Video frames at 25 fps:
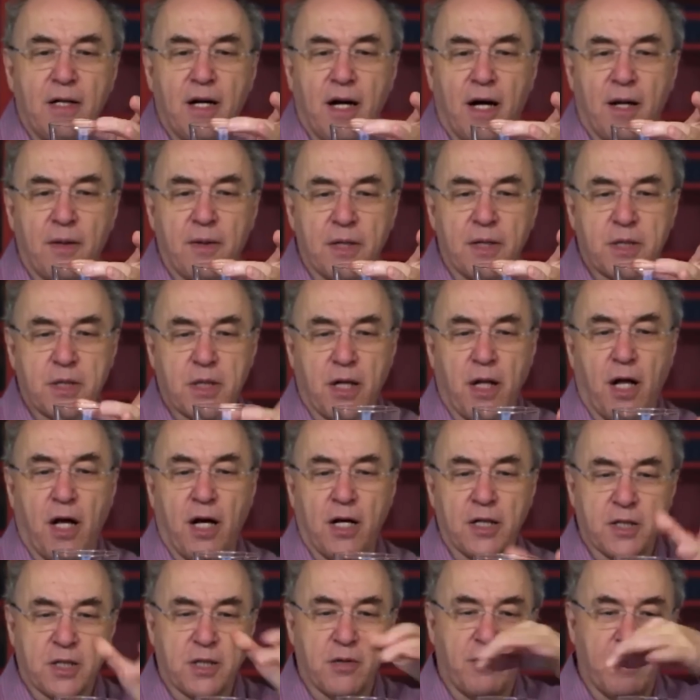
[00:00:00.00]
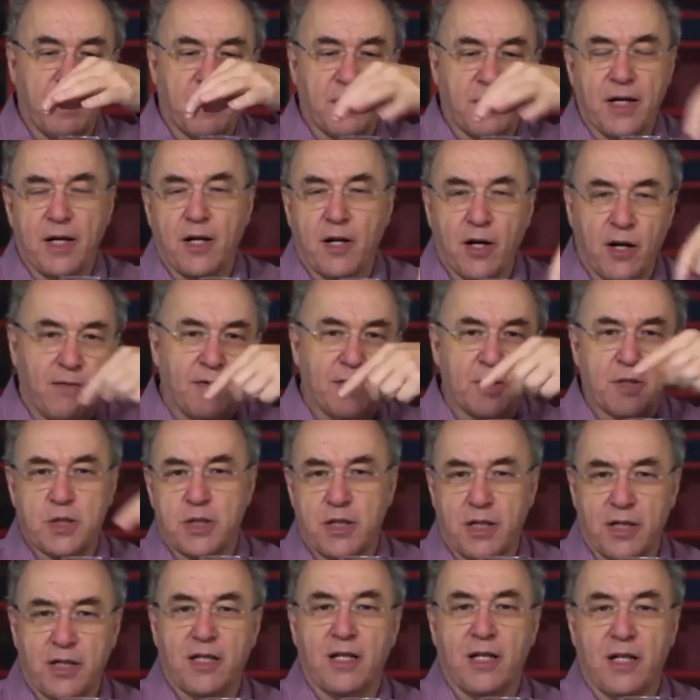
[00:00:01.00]
And this glass that we think of as
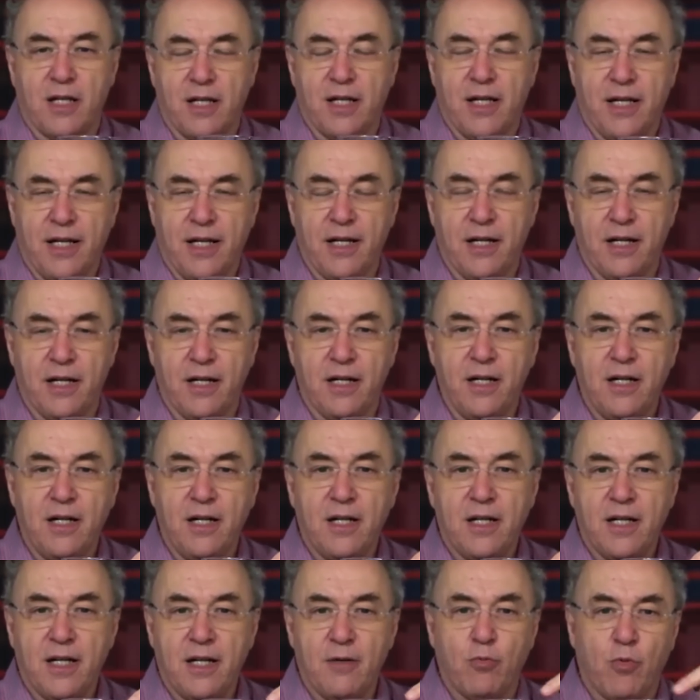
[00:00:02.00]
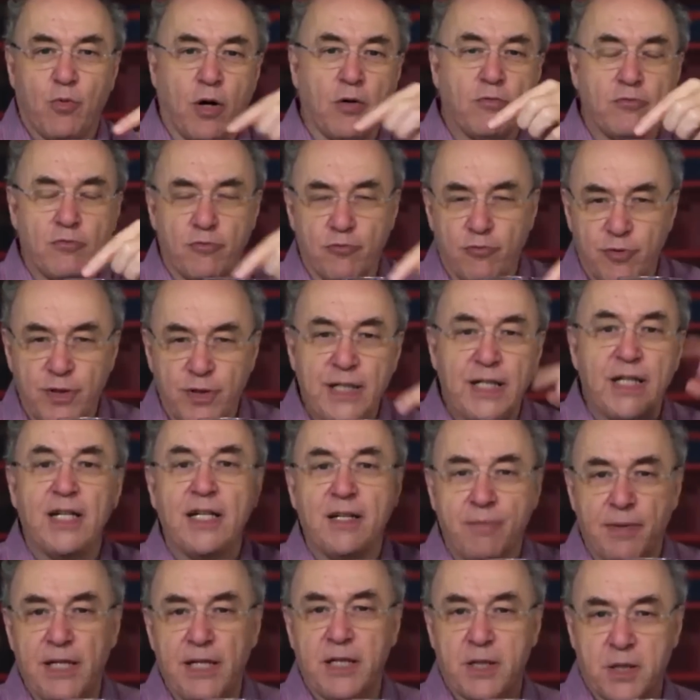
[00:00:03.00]
circular here, it won't really
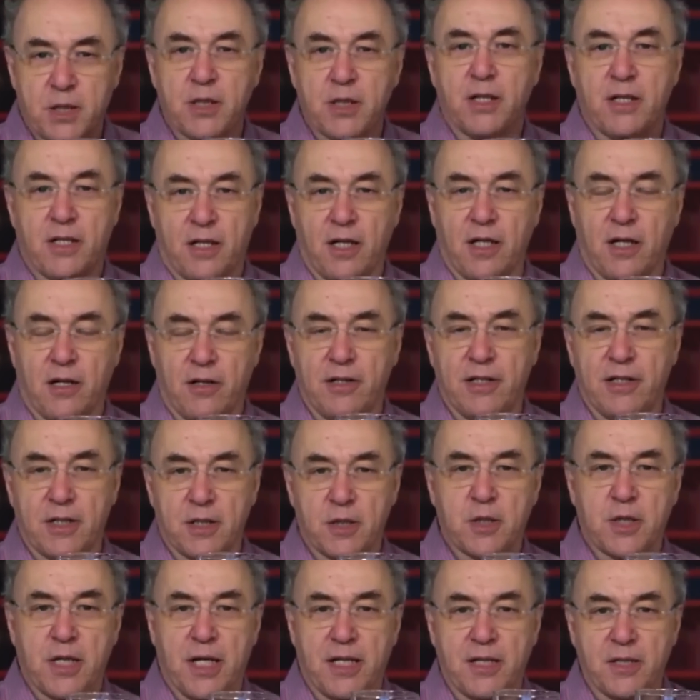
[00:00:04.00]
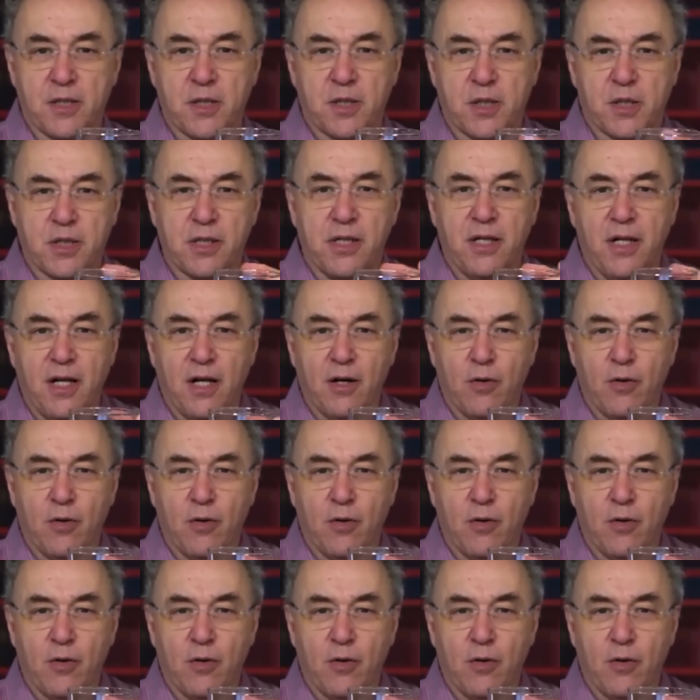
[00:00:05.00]
be circular in a sense.